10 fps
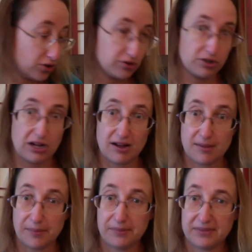You'll,
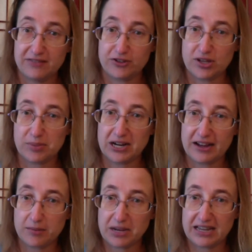if you keep an
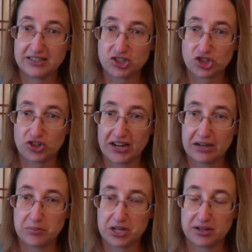eye on my
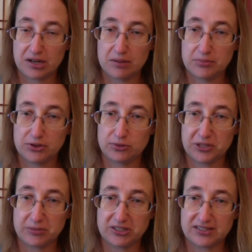Instagram, you'll
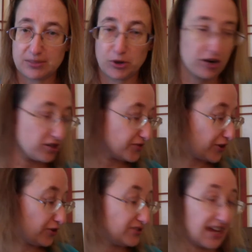be able to see progress
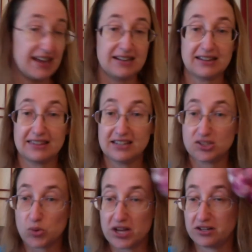photos, and
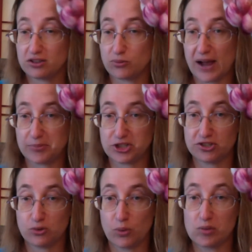this one, the
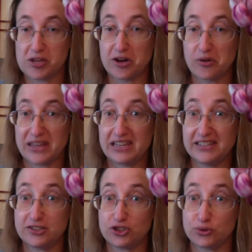Rapture, will be going
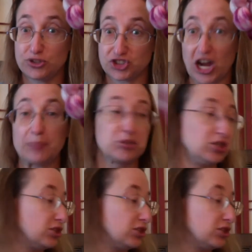into the shop.